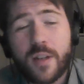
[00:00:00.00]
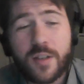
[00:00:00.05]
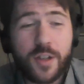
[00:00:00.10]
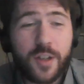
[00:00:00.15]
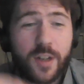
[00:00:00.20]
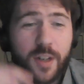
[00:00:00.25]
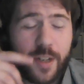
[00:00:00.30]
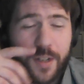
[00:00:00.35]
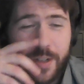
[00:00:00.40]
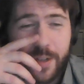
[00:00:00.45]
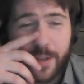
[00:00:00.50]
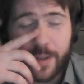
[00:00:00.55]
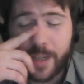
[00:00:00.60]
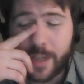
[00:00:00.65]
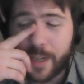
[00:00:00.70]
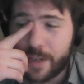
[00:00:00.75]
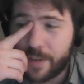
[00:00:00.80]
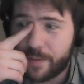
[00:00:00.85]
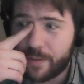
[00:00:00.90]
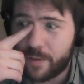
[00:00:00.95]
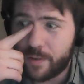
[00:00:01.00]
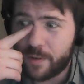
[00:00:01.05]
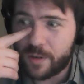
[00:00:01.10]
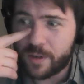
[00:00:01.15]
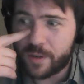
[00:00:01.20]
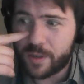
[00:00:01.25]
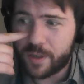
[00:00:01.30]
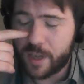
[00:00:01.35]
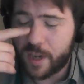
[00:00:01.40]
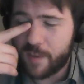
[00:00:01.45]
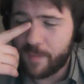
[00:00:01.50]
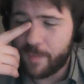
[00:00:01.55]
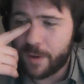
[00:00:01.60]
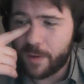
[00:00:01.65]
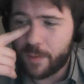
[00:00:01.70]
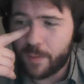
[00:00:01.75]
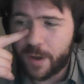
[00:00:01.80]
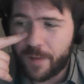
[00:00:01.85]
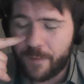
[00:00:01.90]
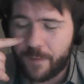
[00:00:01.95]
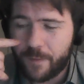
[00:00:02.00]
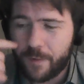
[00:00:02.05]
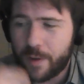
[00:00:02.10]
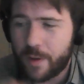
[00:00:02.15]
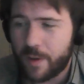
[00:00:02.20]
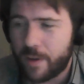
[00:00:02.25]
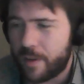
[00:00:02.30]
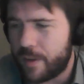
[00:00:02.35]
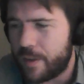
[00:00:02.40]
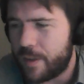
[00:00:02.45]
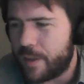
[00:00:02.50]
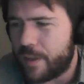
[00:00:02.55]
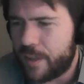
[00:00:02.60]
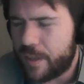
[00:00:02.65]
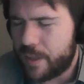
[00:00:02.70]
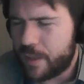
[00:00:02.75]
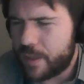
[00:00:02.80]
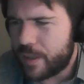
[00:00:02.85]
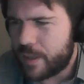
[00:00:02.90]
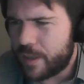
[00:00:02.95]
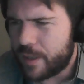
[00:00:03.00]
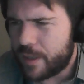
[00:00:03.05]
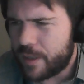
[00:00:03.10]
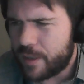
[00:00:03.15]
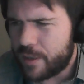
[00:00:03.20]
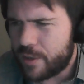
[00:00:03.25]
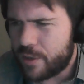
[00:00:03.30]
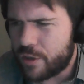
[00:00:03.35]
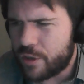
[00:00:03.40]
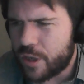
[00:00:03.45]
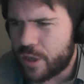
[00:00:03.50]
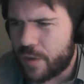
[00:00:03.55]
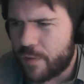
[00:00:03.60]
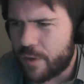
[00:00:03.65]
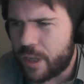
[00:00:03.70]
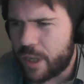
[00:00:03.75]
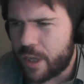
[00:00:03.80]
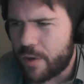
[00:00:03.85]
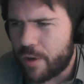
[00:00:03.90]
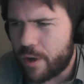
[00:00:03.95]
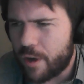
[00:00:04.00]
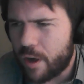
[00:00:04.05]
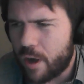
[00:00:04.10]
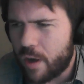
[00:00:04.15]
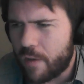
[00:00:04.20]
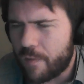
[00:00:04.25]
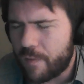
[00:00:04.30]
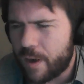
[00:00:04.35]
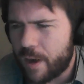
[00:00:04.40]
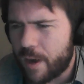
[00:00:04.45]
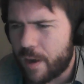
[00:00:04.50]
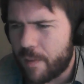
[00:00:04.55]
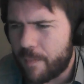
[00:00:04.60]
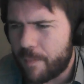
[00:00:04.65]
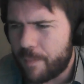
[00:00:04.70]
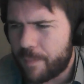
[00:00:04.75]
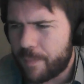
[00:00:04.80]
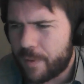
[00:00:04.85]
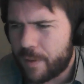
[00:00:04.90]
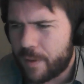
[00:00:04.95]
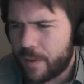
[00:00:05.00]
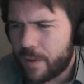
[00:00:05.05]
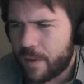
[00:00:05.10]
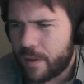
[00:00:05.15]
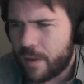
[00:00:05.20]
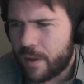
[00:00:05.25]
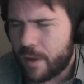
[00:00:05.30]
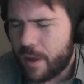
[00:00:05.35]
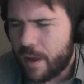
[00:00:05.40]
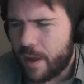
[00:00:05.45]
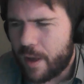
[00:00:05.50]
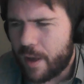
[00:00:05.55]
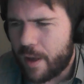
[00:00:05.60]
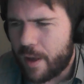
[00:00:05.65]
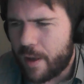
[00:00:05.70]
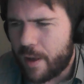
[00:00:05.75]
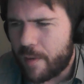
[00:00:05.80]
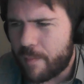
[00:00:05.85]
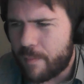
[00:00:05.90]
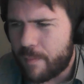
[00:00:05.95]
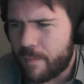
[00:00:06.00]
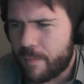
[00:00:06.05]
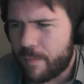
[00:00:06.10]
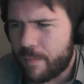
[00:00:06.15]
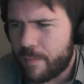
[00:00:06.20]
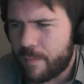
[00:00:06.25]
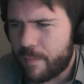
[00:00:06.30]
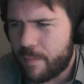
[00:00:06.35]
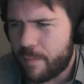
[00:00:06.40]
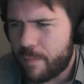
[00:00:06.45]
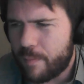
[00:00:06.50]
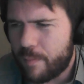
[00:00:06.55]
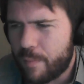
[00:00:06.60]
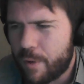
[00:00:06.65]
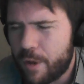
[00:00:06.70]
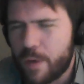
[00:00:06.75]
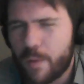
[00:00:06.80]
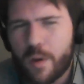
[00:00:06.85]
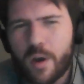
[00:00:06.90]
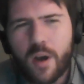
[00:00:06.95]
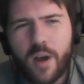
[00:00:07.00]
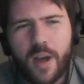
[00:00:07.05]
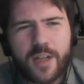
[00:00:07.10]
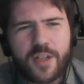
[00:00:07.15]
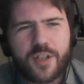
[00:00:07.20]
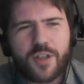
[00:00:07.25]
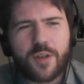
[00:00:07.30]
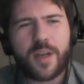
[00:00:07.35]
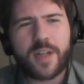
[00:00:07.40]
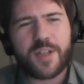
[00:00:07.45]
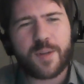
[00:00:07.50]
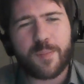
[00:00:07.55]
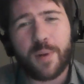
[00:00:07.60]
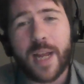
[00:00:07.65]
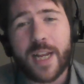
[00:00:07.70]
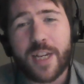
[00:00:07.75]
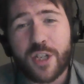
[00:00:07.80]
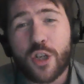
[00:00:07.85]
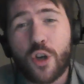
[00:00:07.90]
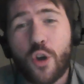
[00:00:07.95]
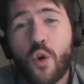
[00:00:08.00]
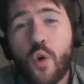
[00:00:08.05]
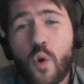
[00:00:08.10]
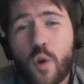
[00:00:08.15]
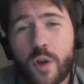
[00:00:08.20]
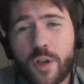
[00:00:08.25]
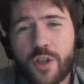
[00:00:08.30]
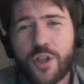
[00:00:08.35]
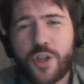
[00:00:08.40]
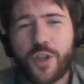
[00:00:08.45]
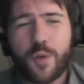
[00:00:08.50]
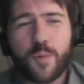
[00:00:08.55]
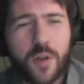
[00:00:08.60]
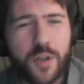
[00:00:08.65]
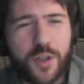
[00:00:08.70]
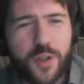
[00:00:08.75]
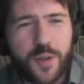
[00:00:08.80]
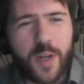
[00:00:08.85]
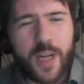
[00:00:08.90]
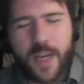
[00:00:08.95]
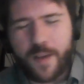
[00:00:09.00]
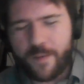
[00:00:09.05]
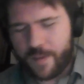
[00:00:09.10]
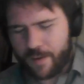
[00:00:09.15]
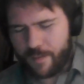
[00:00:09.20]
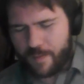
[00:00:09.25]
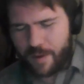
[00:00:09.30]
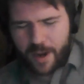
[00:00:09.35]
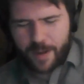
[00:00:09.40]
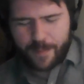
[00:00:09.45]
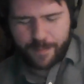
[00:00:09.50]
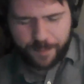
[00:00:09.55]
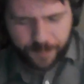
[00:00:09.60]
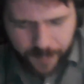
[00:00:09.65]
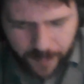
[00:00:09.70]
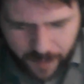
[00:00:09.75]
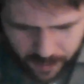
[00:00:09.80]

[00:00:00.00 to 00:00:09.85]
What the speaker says: I certainly do, yeah, of course. I've been away for just over a year and a half now. Um, but it's a place that haunts you once you leave it, right?